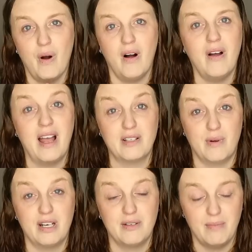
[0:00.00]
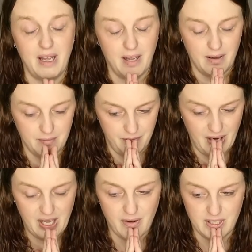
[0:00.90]
all has watched my
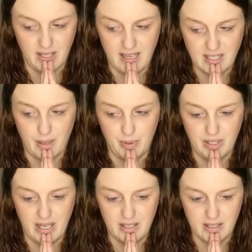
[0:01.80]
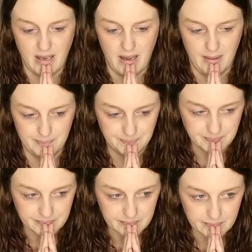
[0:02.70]
videos the last couple days um,
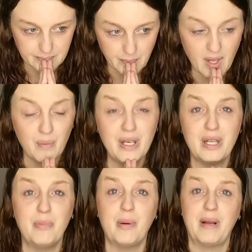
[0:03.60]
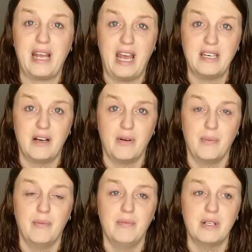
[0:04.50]
we did put my cat
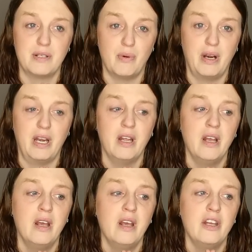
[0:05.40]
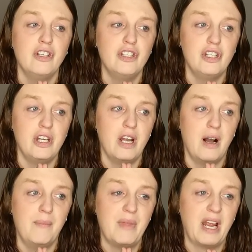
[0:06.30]
down this morning she
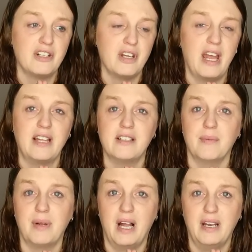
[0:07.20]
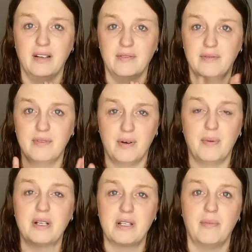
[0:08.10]
um, actually had some kind of there
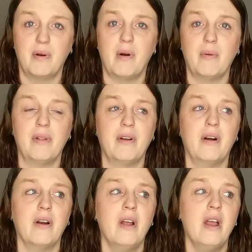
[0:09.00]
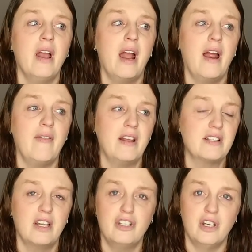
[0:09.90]
was something wrong with her and they
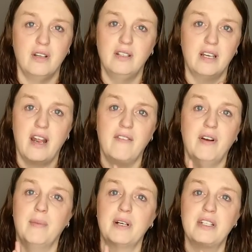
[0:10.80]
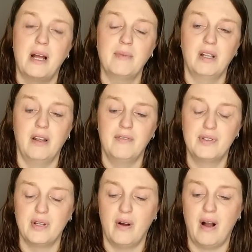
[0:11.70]
said she didn't have very much time to live
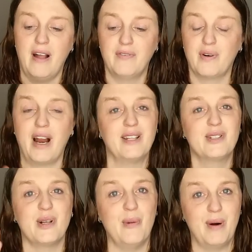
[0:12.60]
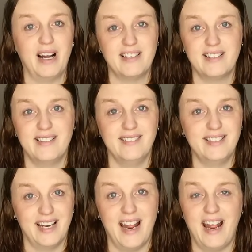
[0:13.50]
so i've cried so much
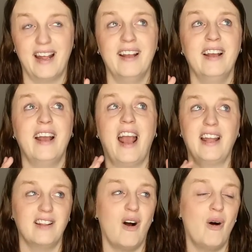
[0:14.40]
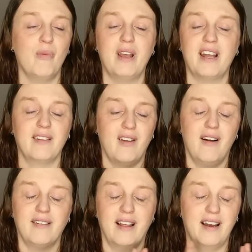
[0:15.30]
today and all weekend
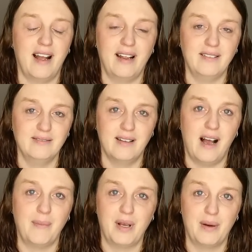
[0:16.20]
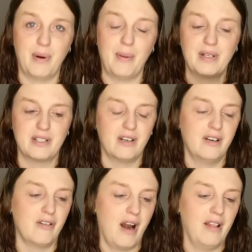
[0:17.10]
long that i i'm gonna probably
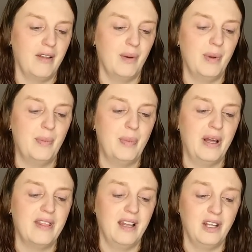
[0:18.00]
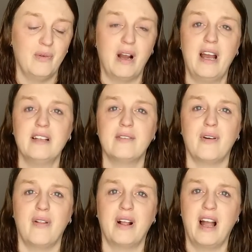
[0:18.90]
cry a little bit but thank you guys
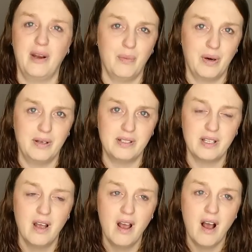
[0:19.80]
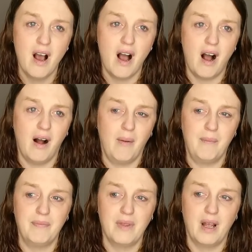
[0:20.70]
for all the kind words
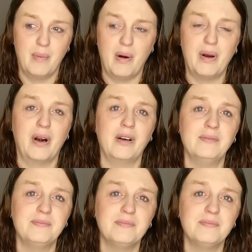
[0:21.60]
um, about her,